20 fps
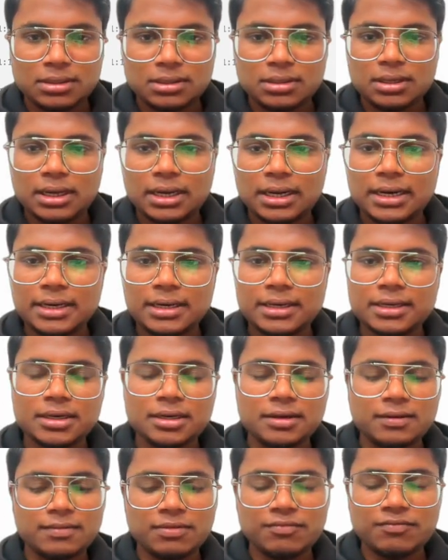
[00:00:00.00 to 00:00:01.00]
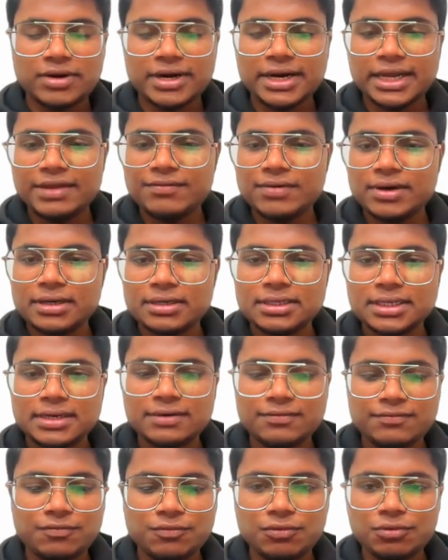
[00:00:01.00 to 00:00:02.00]
and what I want
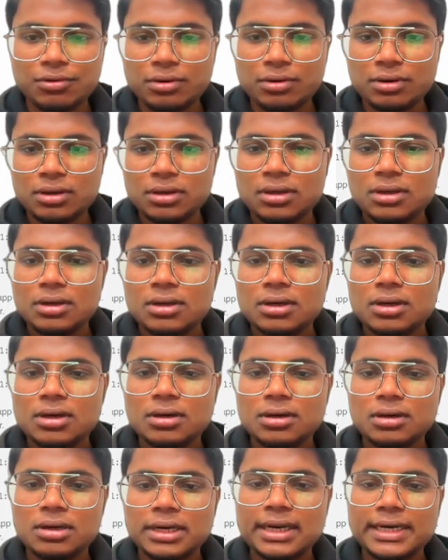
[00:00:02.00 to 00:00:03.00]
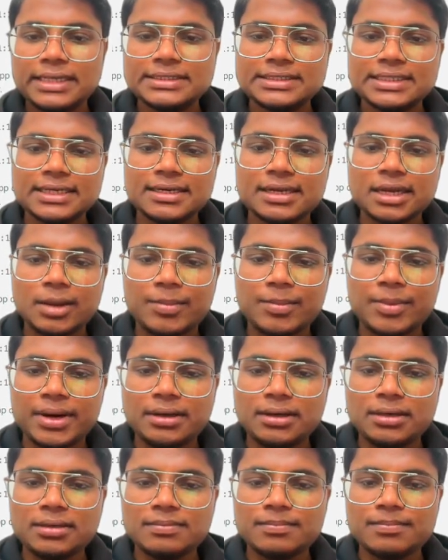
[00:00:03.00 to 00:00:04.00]
that for let's say
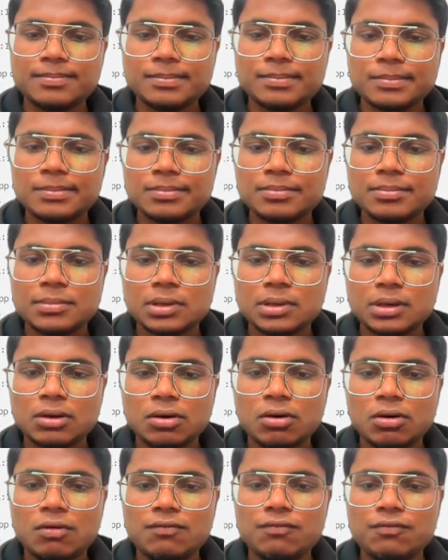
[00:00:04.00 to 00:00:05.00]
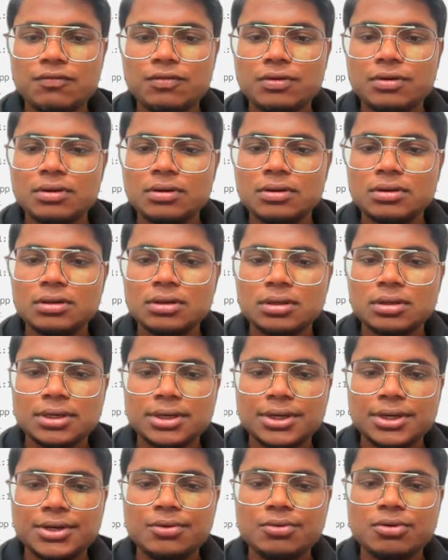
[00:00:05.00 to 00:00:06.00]
comment of
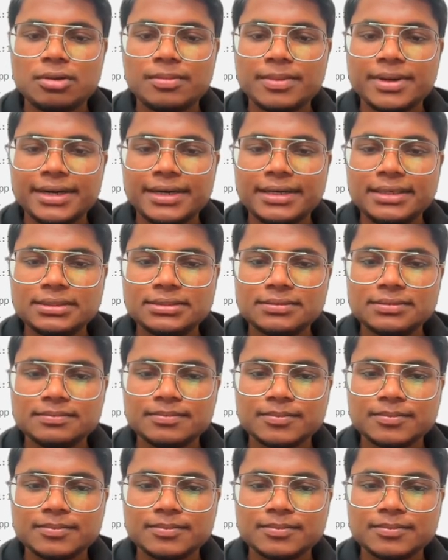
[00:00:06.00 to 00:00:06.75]
new comments,